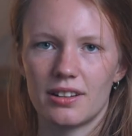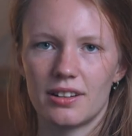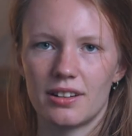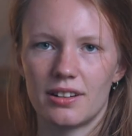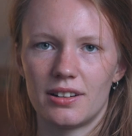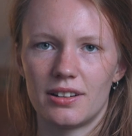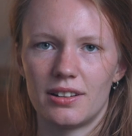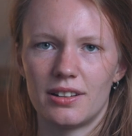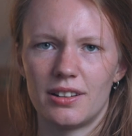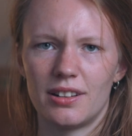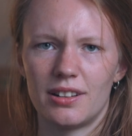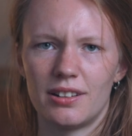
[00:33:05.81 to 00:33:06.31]

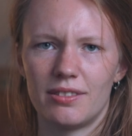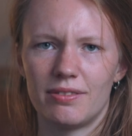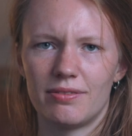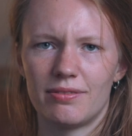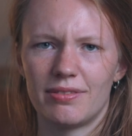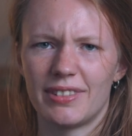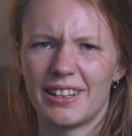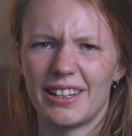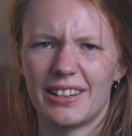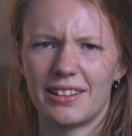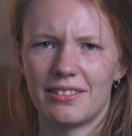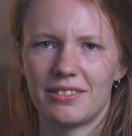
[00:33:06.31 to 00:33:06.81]

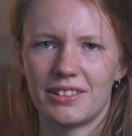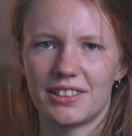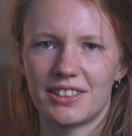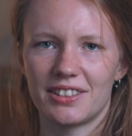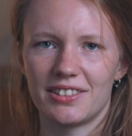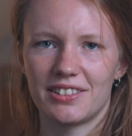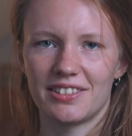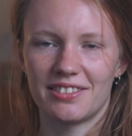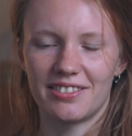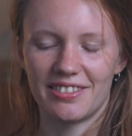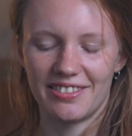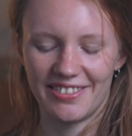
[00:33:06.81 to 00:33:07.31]
Yeah, that
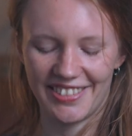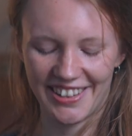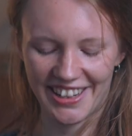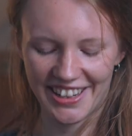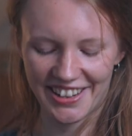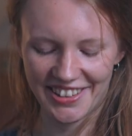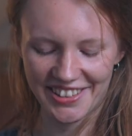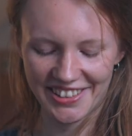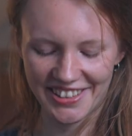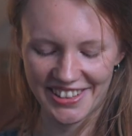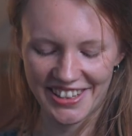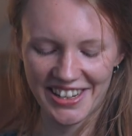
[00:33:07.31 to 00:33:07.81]
wasn't a
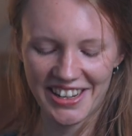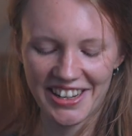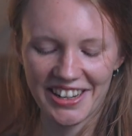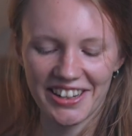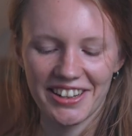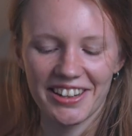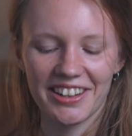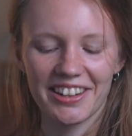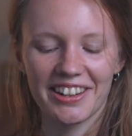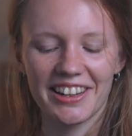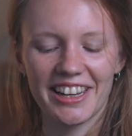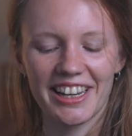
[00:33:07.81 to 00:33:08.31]
really good
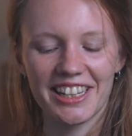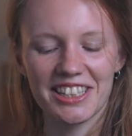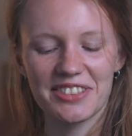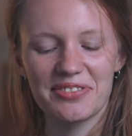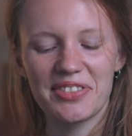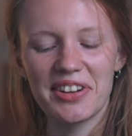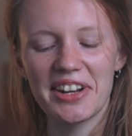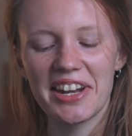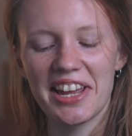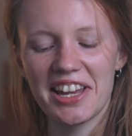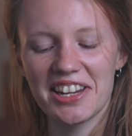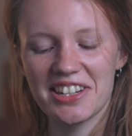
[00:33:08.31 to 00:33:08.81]

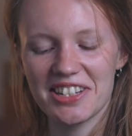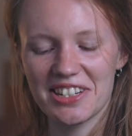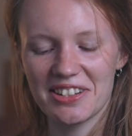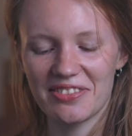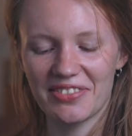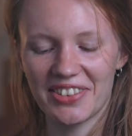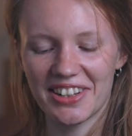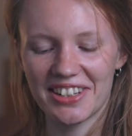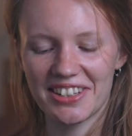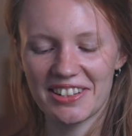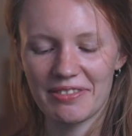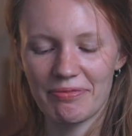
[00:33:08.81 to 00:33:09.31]

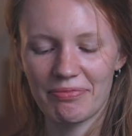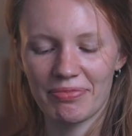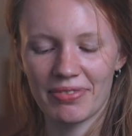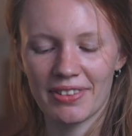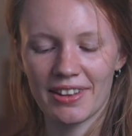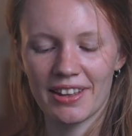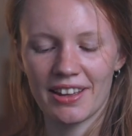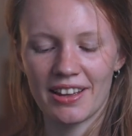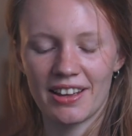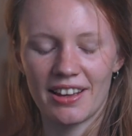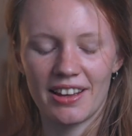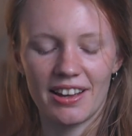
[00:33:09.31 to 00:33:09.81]
explanation, but
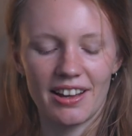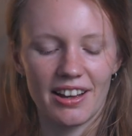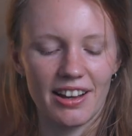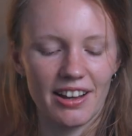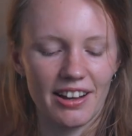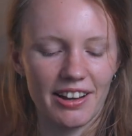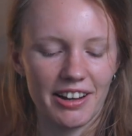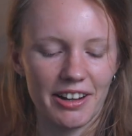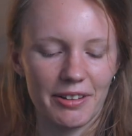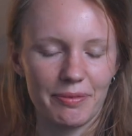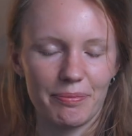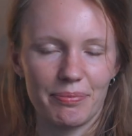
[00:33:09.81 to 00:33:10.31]

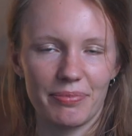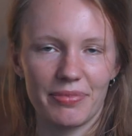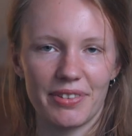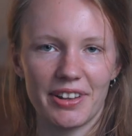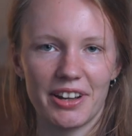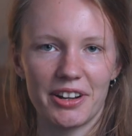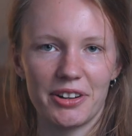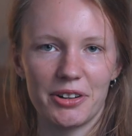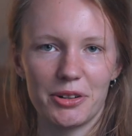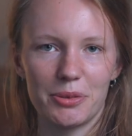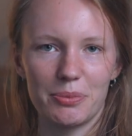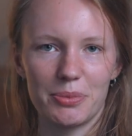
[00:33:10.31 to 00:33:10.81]

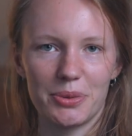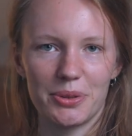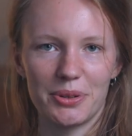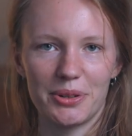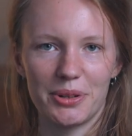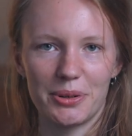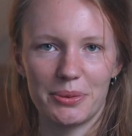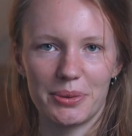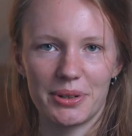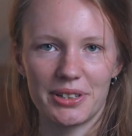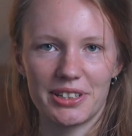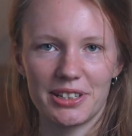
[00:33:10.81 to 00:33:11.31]
I hope you
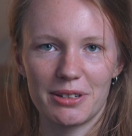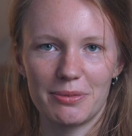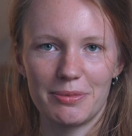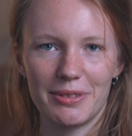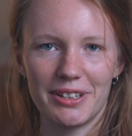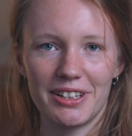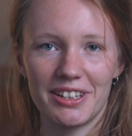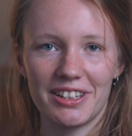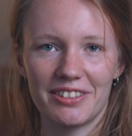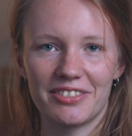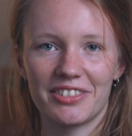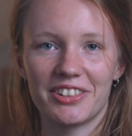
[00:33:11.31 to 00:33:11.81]
know what I
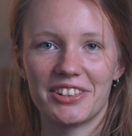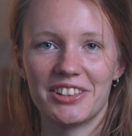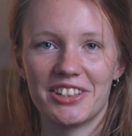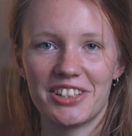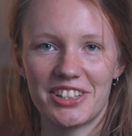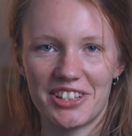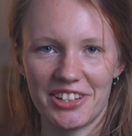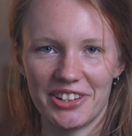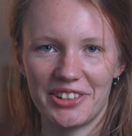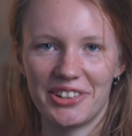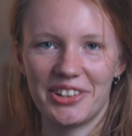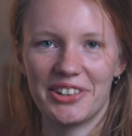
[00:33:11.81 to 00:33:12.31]
mean. I'm gonna
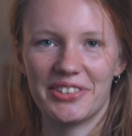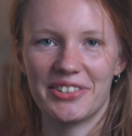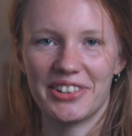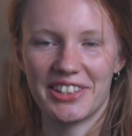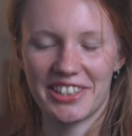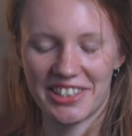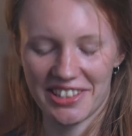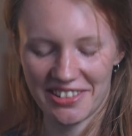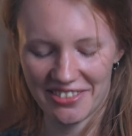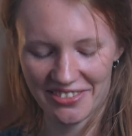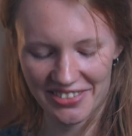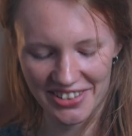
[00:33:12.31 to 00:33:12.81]
show you
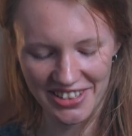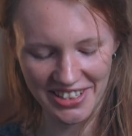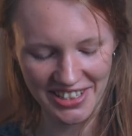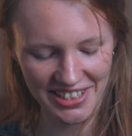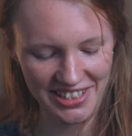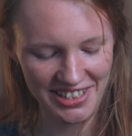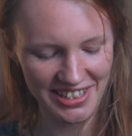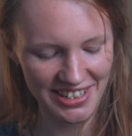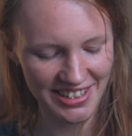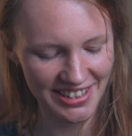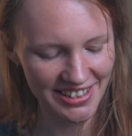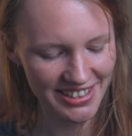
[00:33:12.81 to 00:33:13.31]
once I
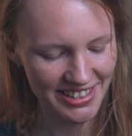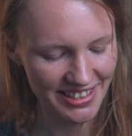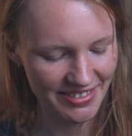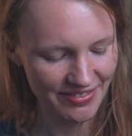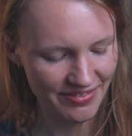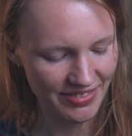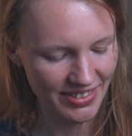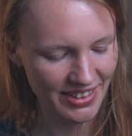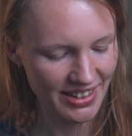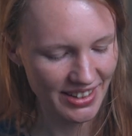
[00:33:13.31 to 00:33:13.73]
finish this.